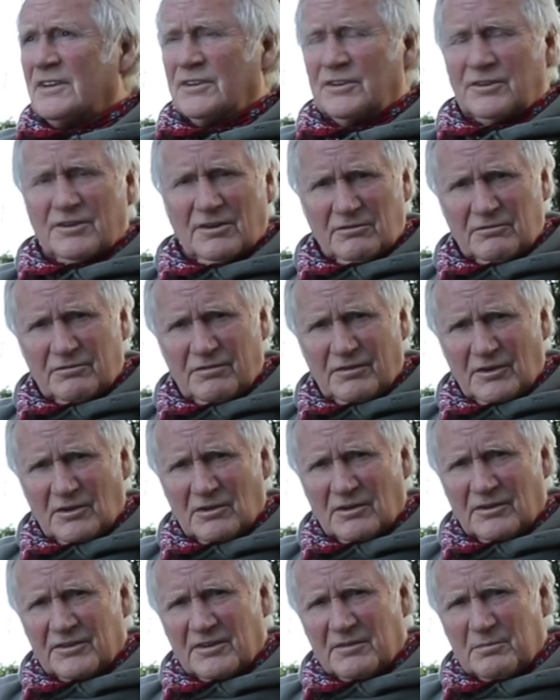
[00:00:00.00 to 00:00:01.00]
you don't
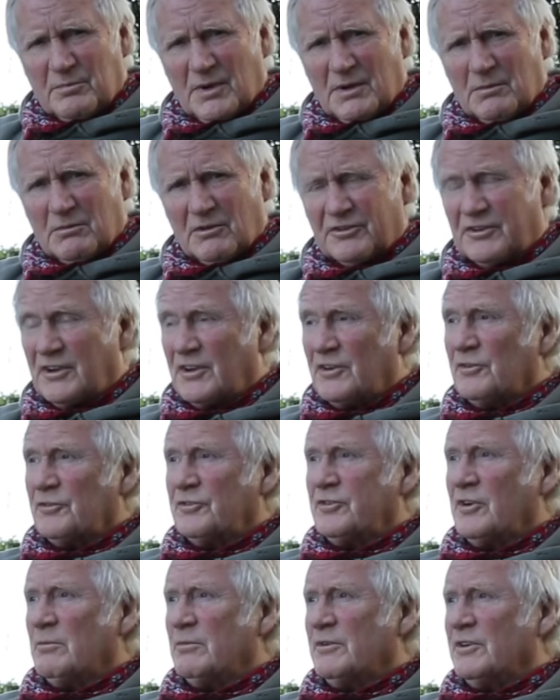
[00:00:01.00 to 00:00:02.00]
feel as if people are sitting on
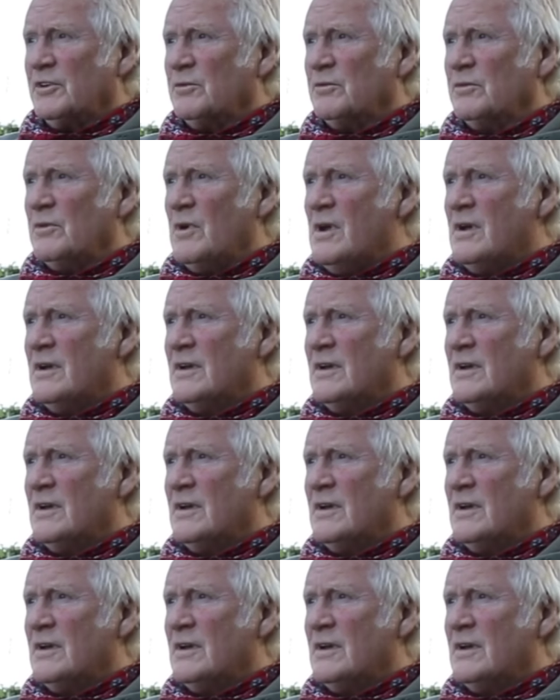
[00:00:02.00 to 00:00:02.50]
top of you.